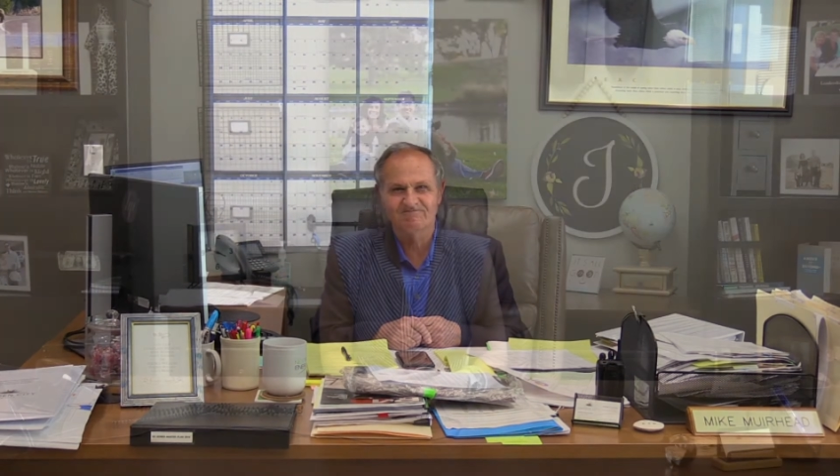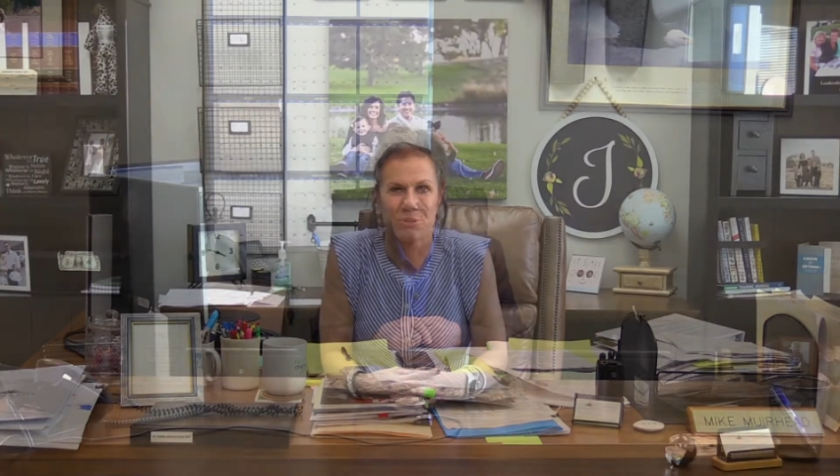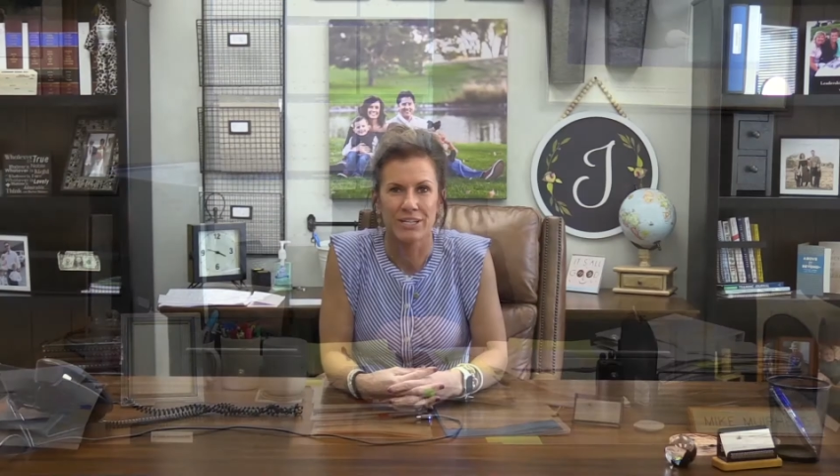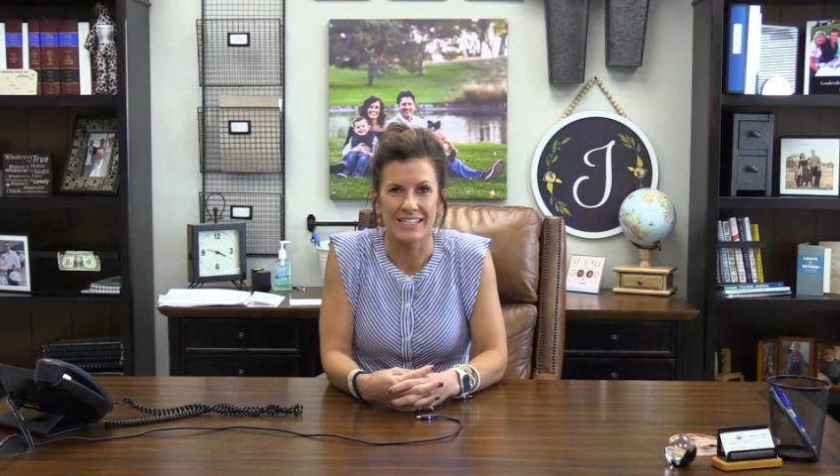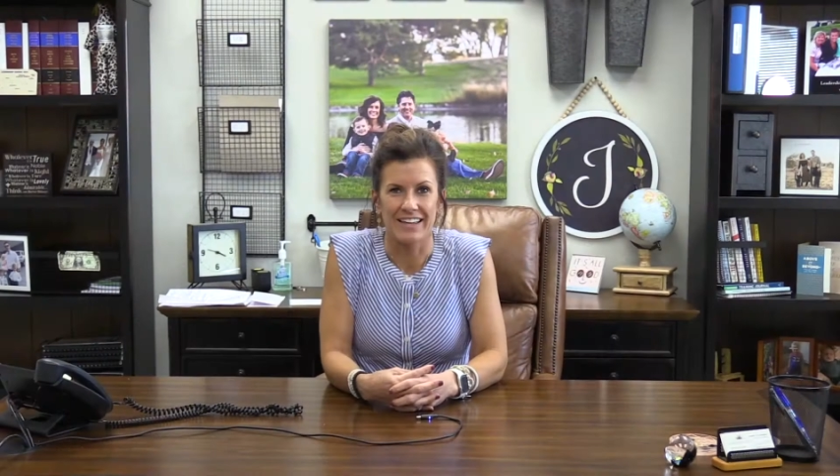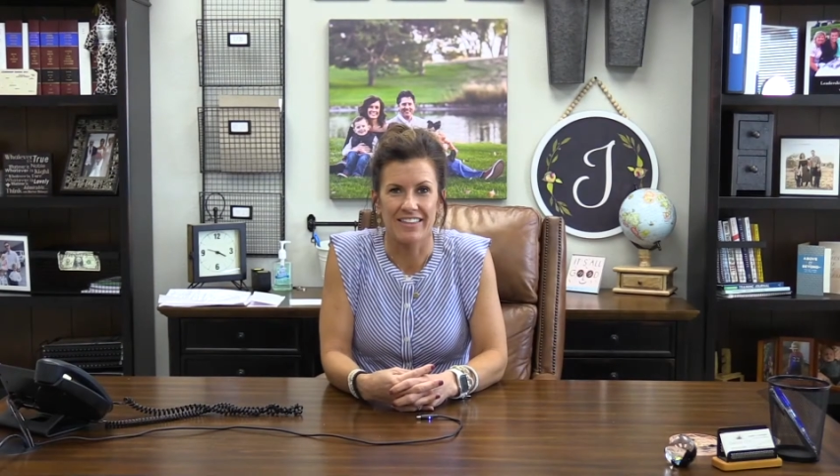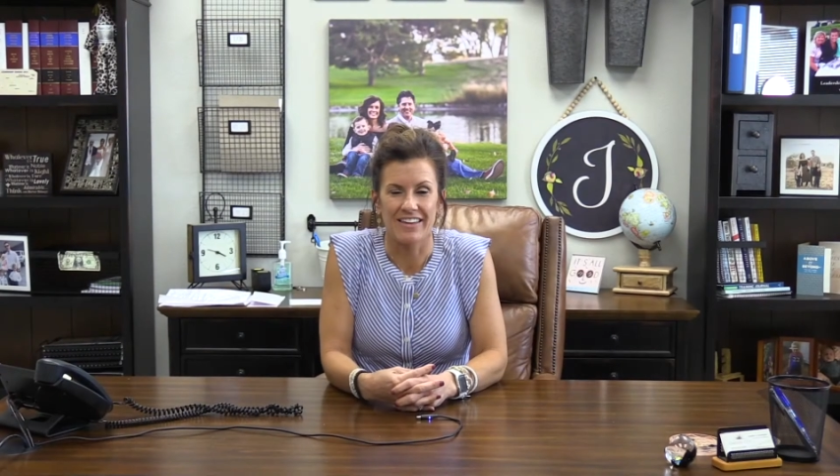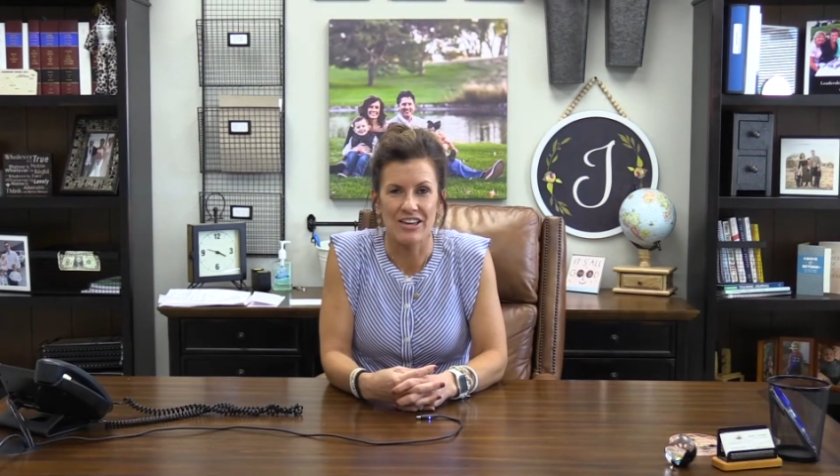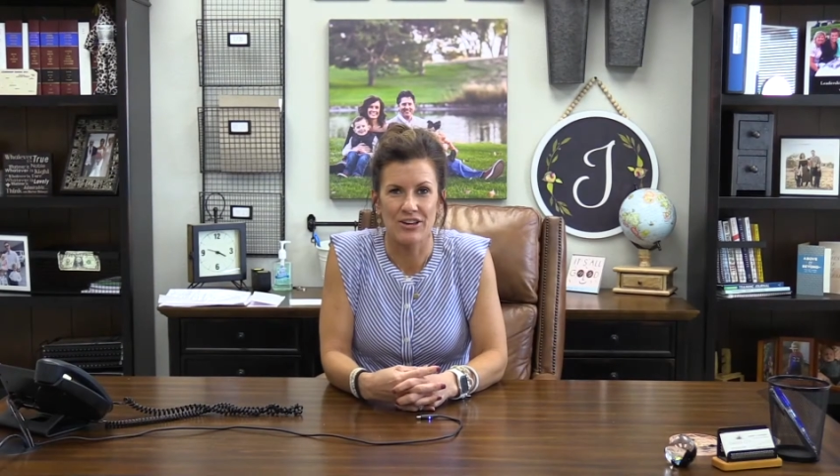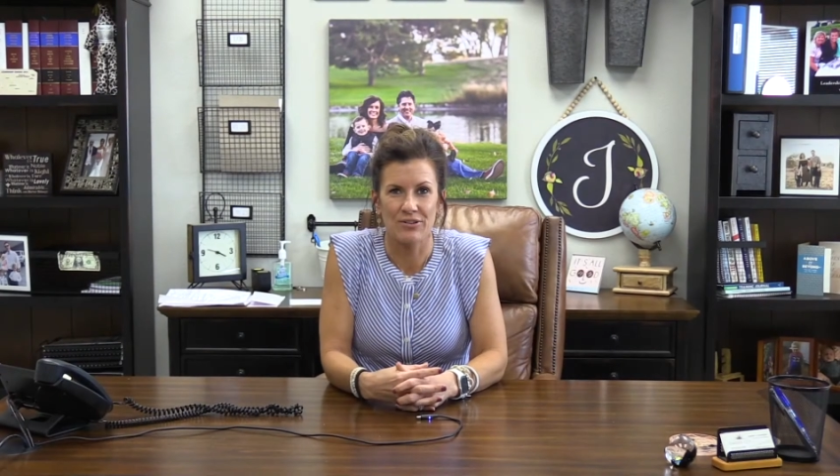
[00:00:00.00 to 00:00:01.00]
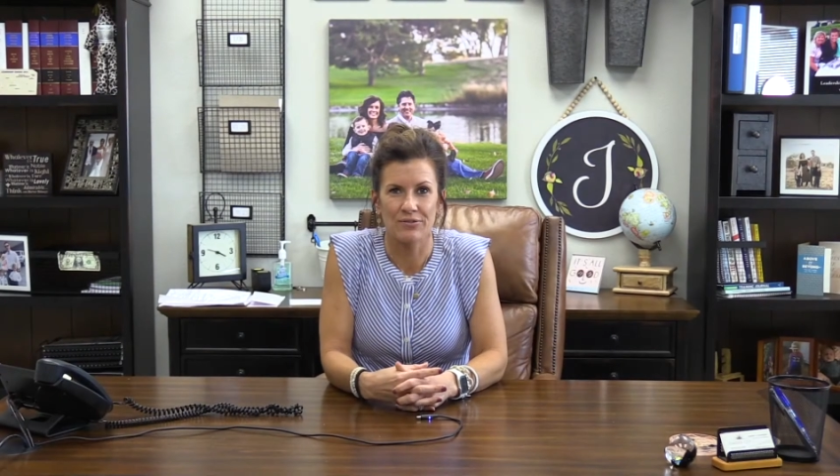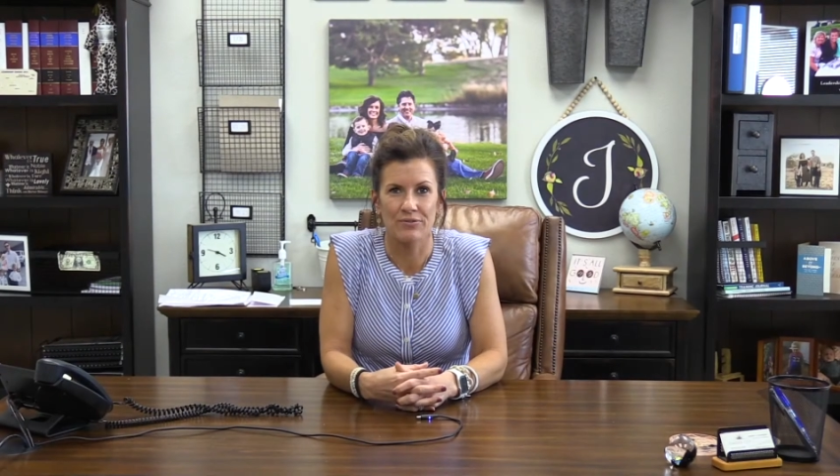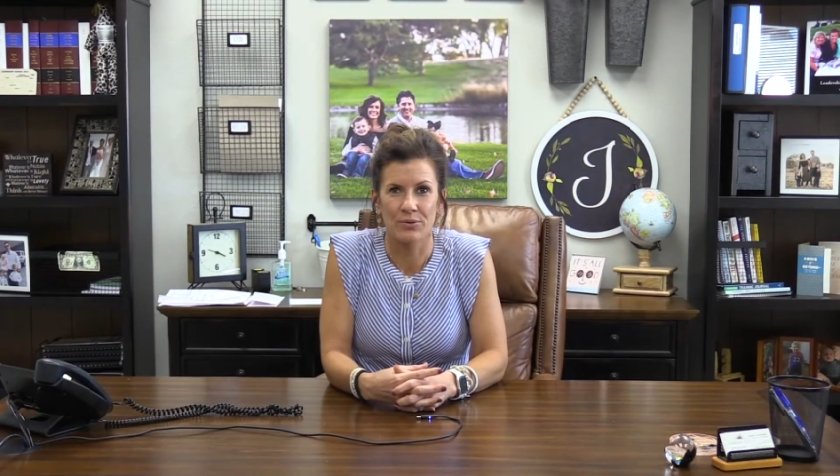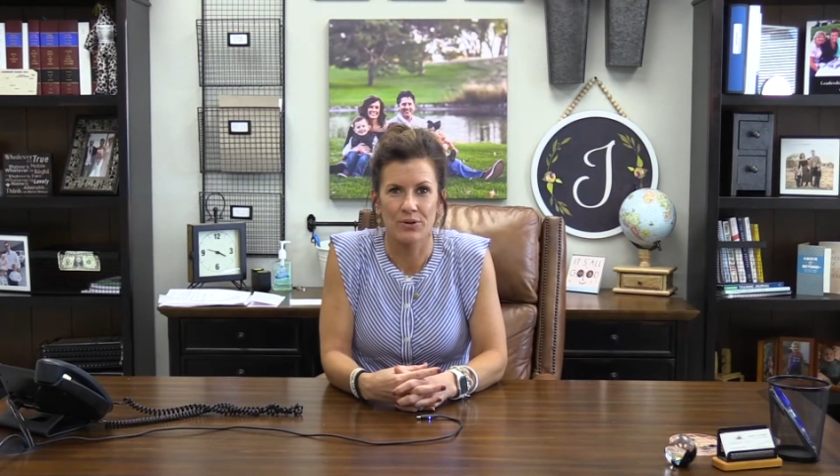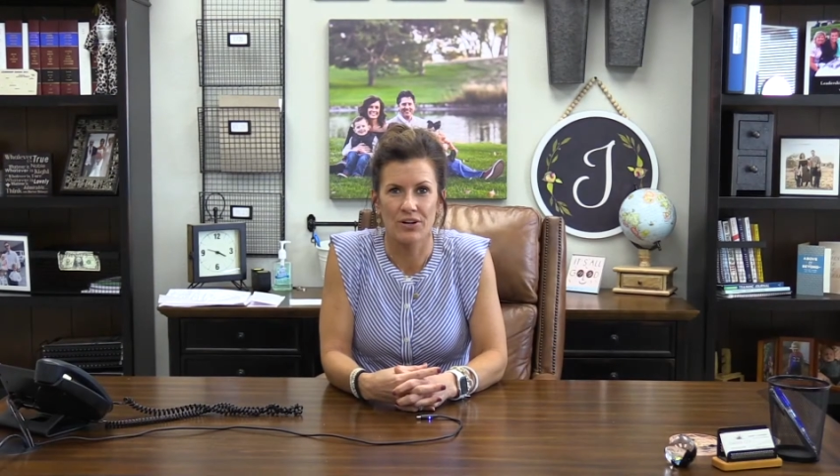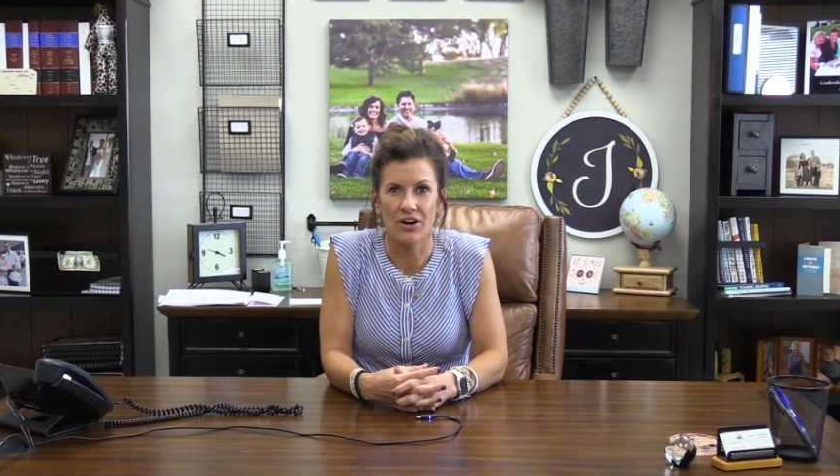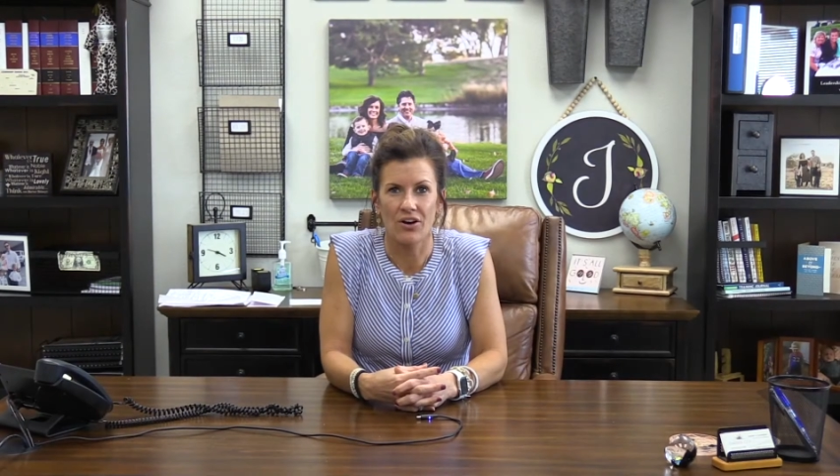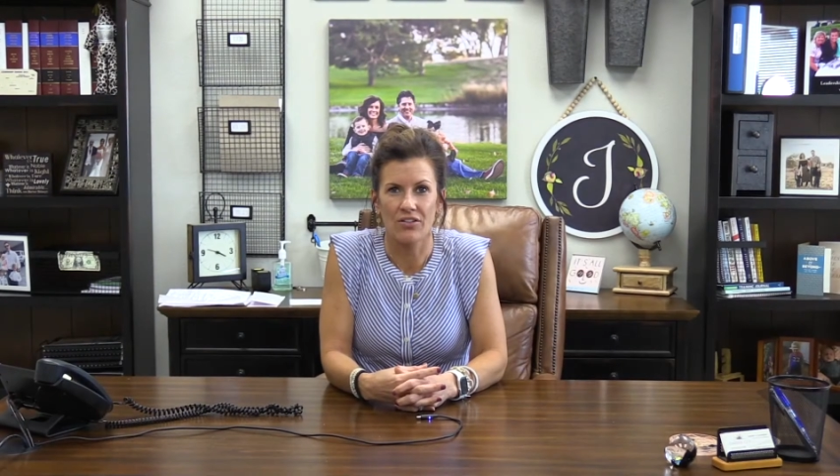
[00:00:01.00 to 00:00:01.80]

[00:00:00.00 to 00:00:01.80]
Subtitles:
Melinda, thank you for all